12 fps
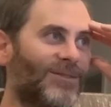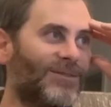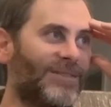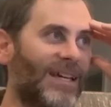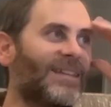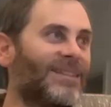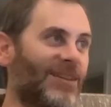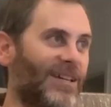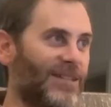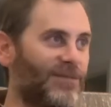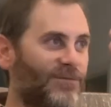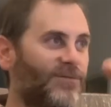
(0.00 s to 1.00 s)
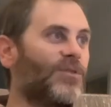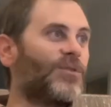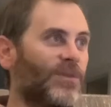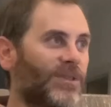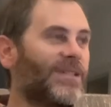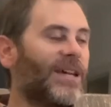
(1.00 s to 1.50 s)
death like
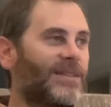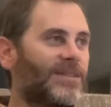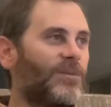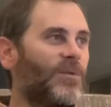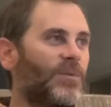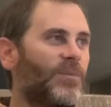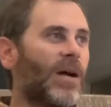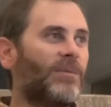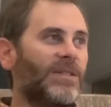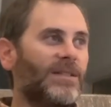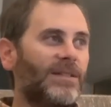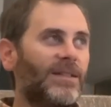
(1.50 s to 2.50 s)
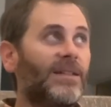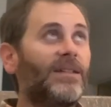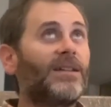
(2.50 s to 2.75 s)
funeral deaths. I mean, we probably did,